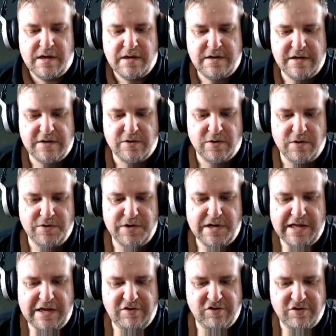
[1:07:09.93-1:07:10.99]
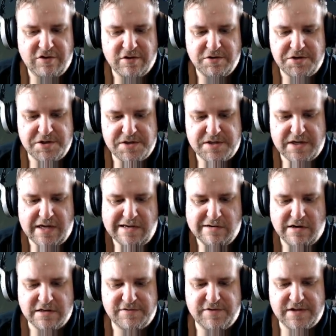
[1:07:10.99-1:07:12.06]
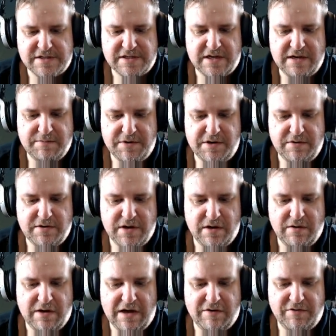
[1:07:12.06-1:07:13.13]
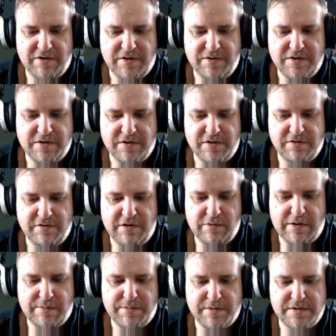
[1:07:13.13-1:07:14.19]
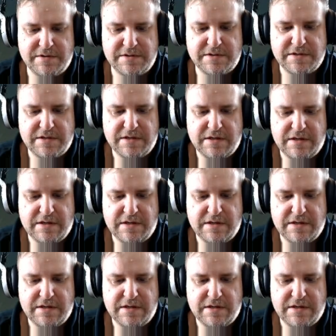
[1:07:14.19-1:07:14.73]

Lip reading: Did all the Legion dungeons to get your artifact skin, but you don't have it on the other 3 weapons.